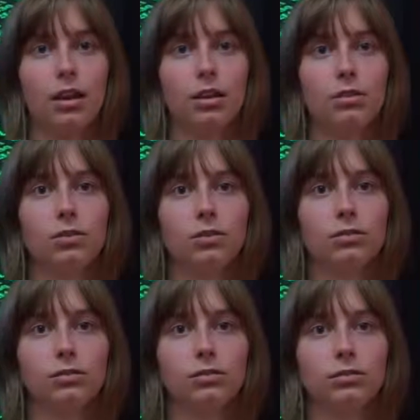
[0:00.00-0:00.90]

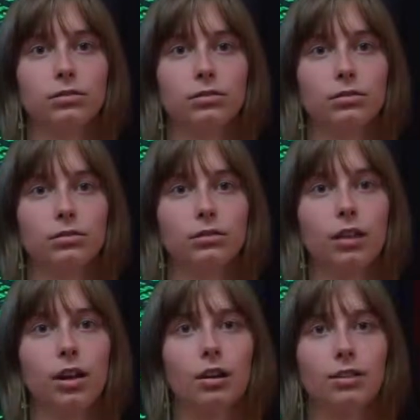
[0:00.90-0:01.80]
You
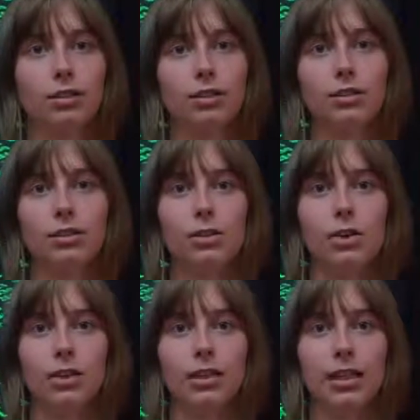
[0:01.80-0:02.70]
could lose
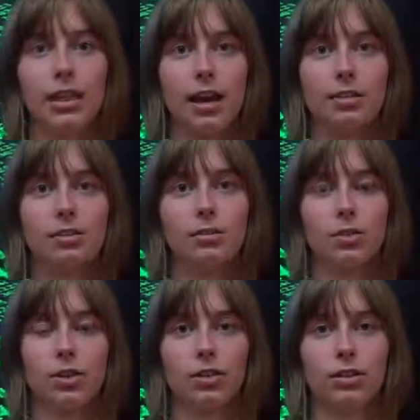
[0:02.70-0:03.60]
not only thousands of
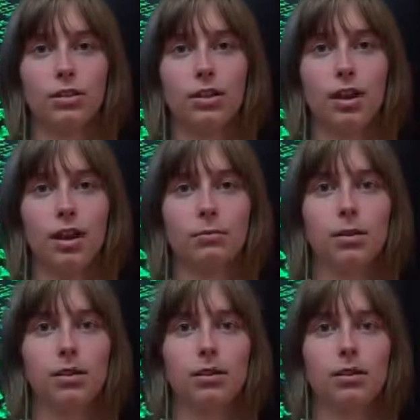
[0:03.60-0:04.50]
dollars and
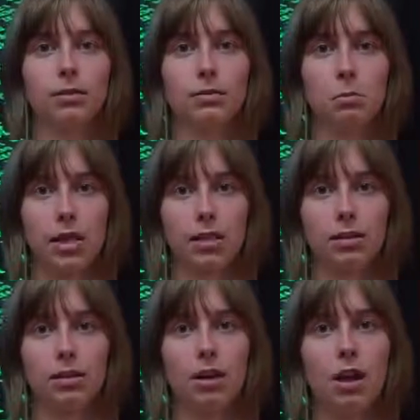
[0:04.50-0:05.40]
personal
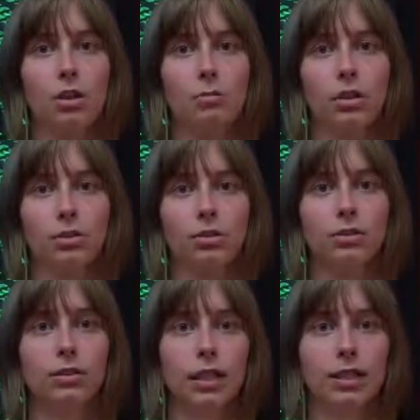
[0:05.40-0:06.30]
information, but your
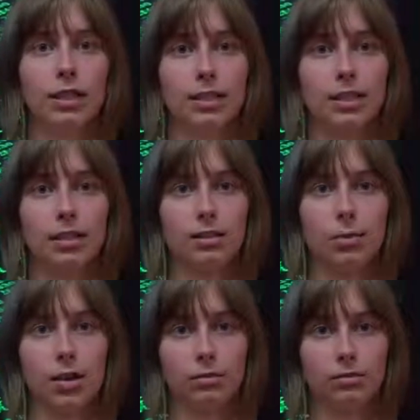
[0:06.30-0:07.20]
sole identity as
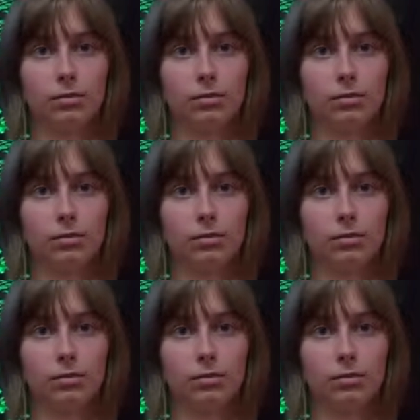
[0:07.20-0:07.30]
well.